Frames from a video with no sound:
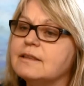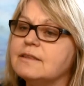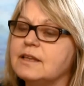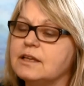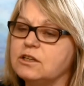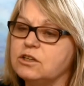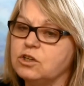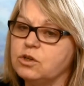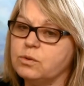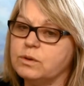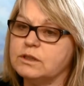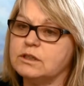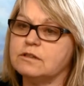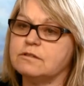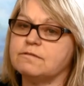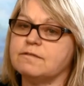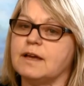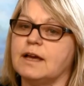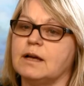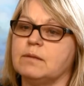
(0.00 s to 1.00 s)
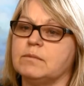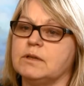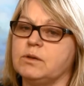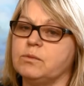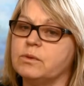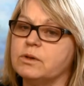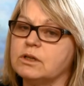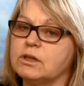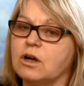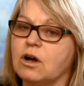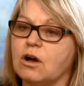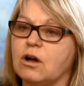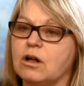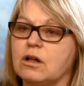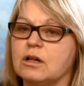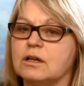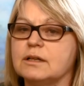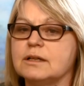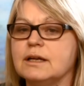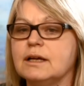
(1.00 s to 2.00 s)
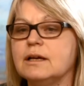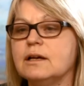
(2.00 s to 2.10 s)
that you and your family will call.